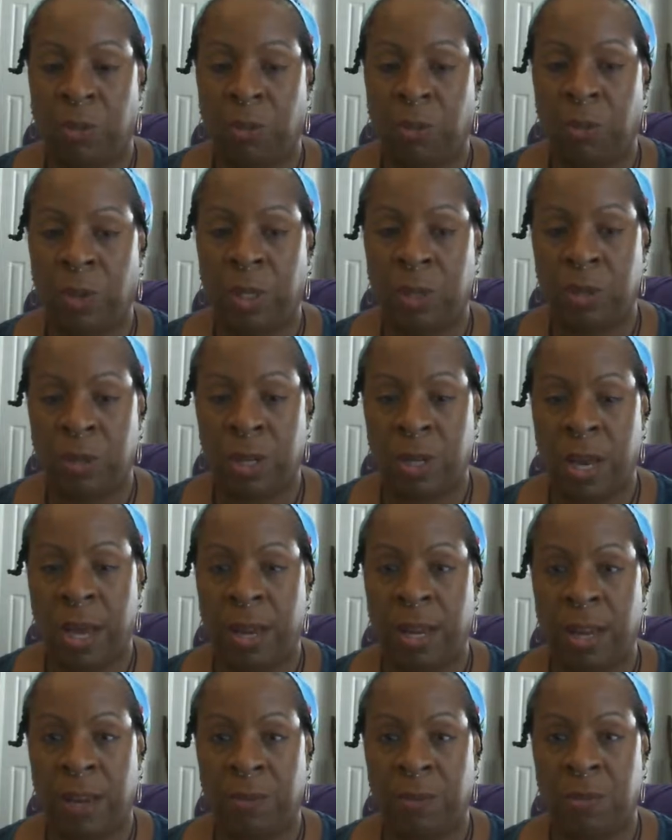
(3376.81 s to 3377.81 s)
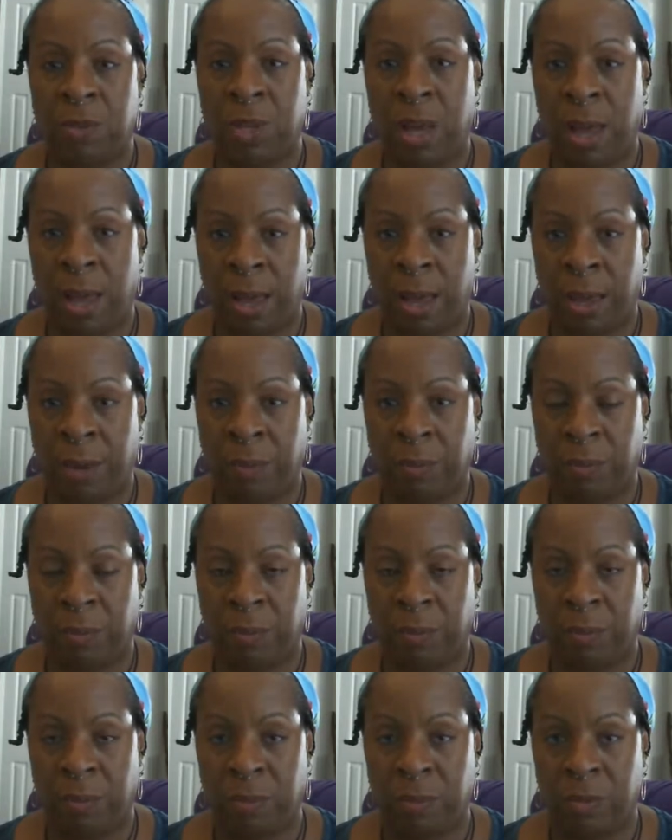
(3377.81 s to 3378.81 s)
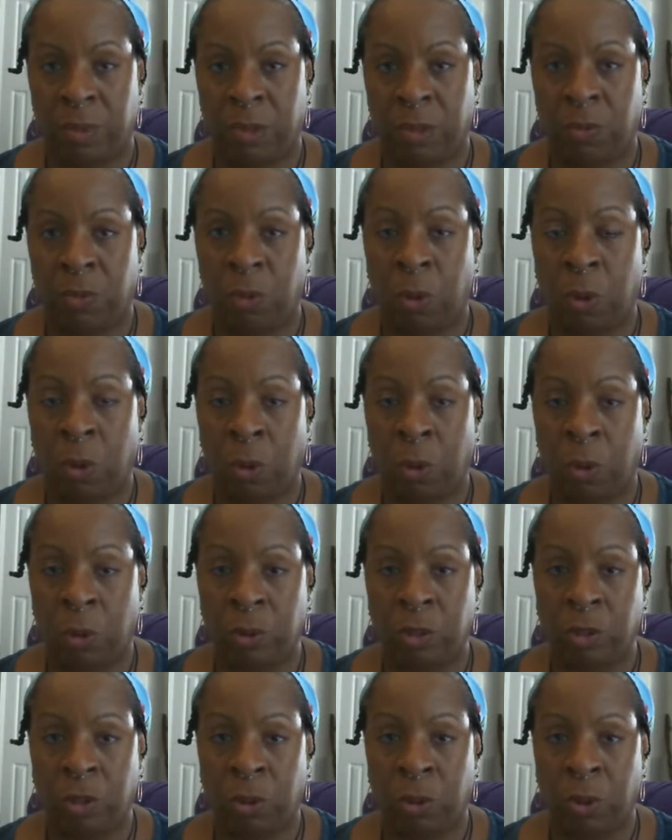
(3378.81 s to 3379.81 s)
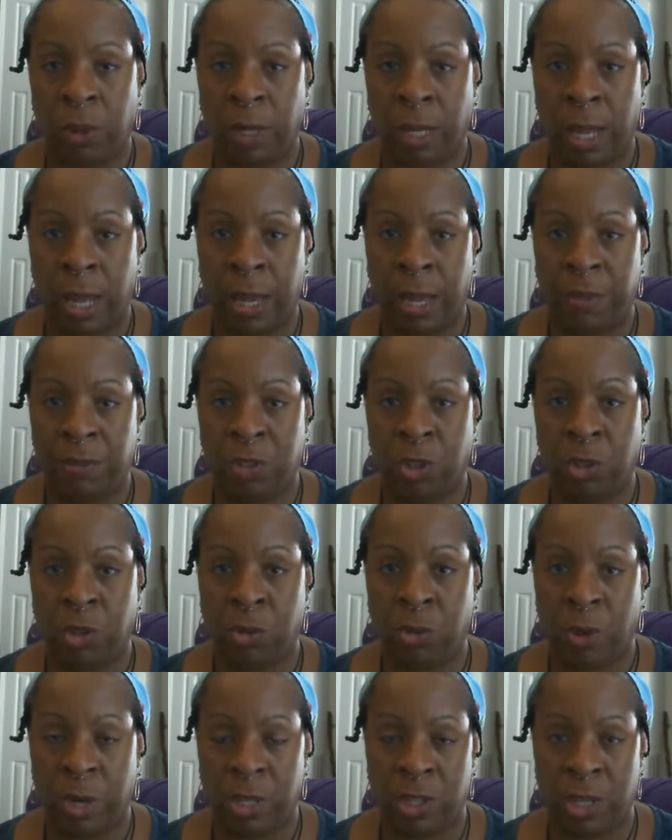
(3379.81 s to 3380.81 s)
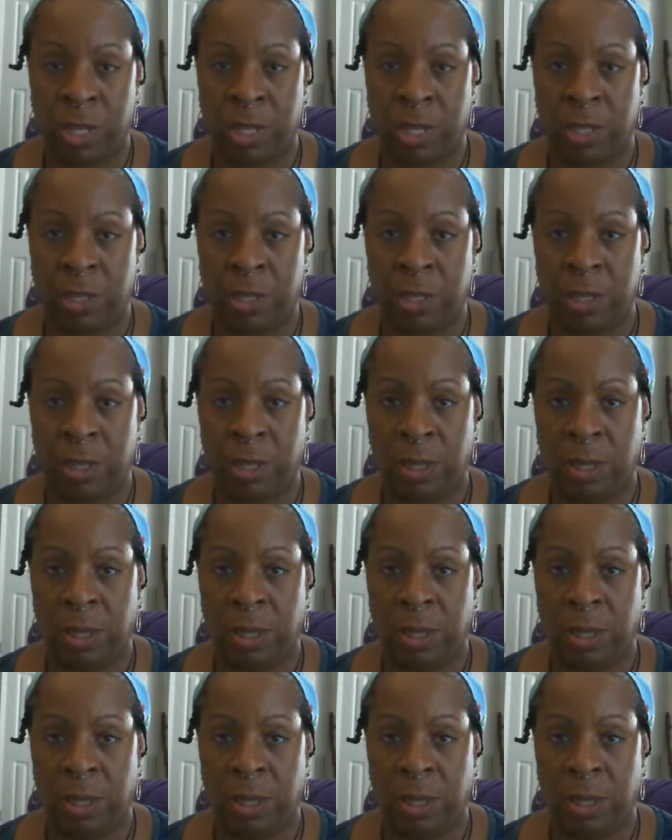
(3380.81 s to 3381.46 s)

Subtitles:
We do not have time for old storylines of grudges,